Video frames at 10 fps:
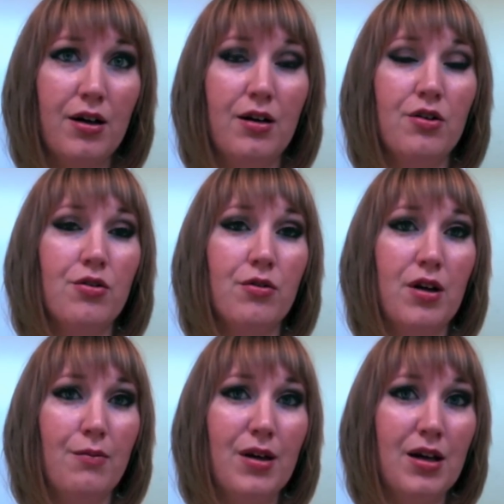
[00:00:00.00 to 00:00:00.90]
and
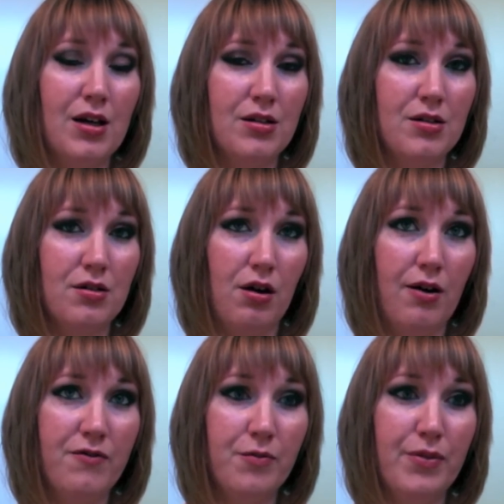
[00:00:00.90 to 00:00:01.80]
creamy and
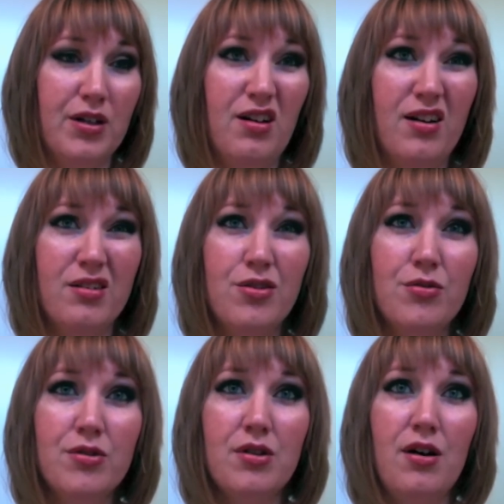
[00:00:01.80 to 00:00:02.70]
soft, but not
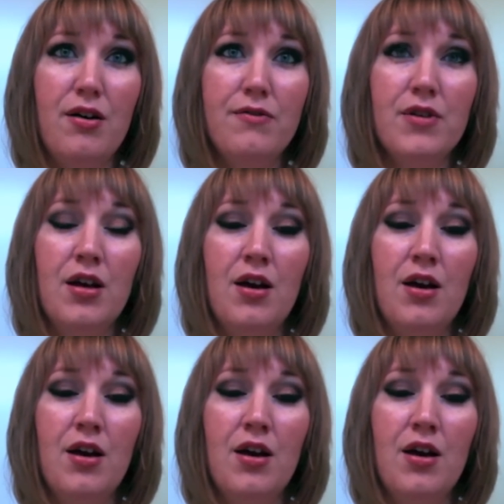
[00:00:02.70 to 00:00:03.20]
too soft.